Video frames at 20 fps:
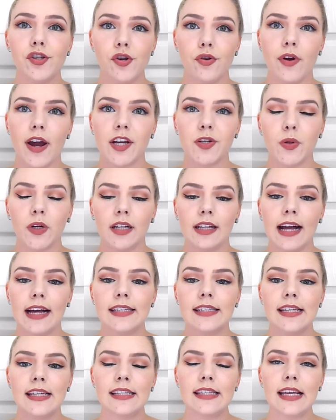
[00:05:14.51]
to graduate
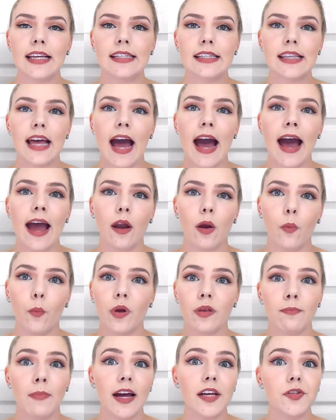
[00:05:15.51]
classes is that
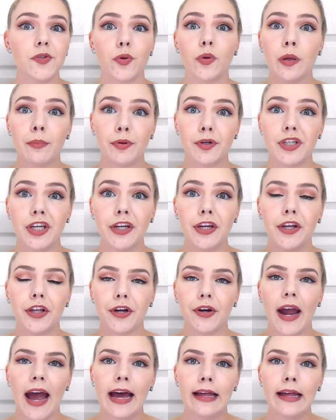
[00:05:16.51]
with my school in particular,